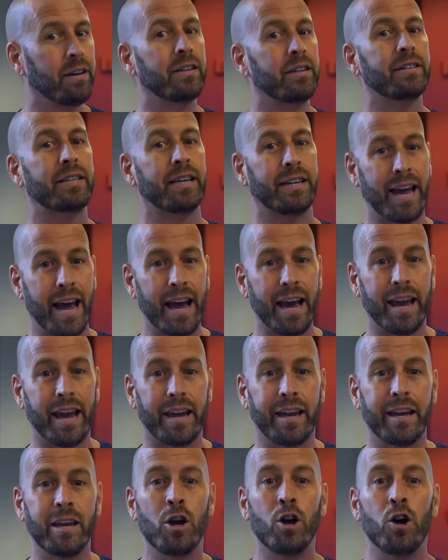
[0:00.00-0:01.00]

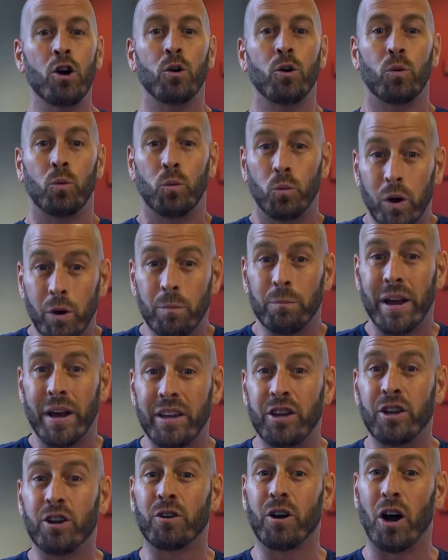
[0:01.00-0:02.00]
Today, we'll
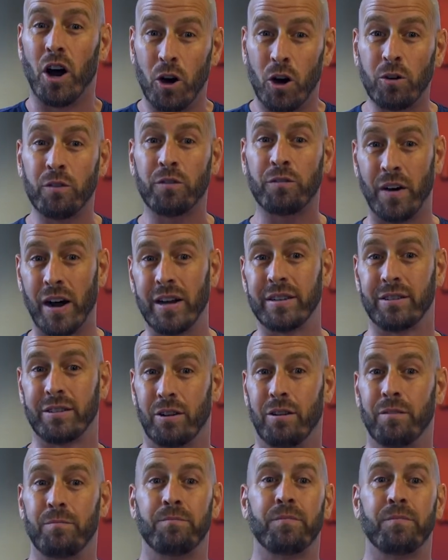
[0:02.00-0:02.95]
make your own fossil.